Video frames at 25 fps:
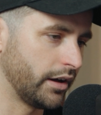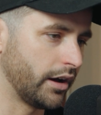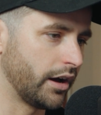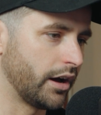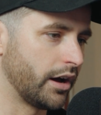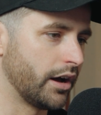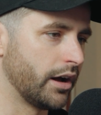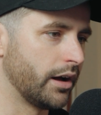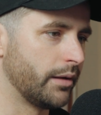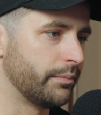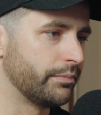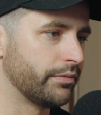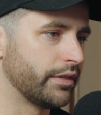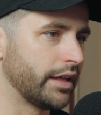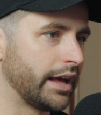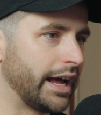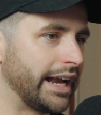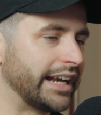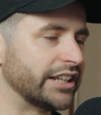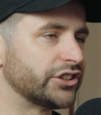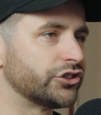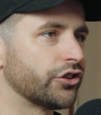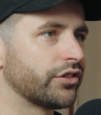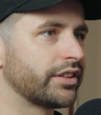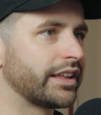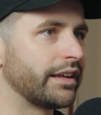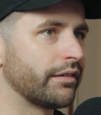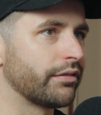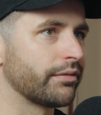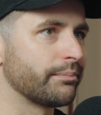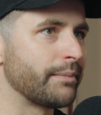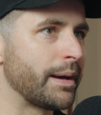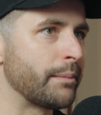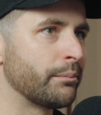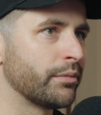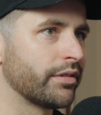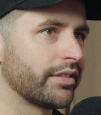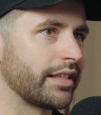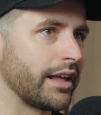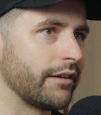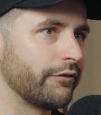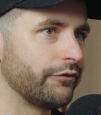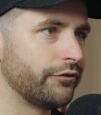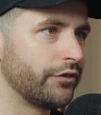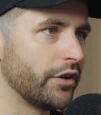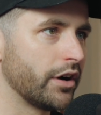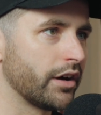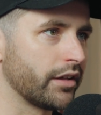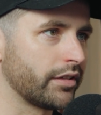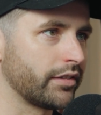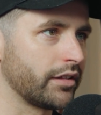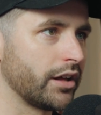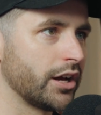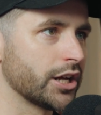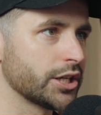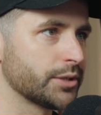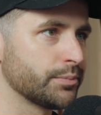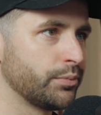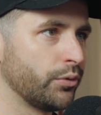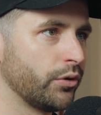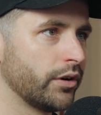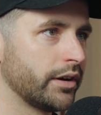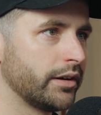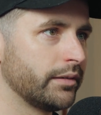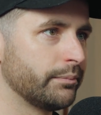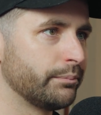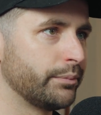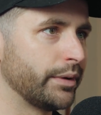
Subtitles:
And it just gives members that first touch point,